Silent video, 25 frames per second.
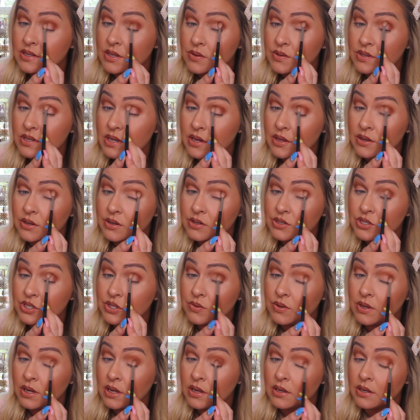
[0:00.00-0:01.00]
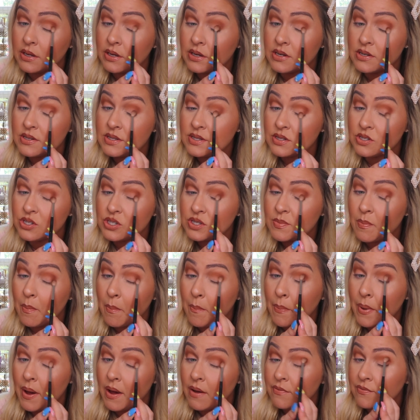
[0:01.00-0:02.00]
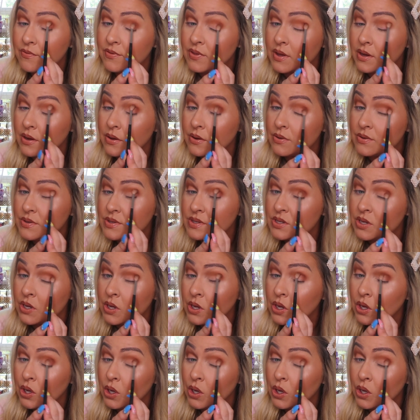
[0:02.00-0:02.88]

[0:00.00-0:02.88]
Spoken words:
those other two colors. Just buff those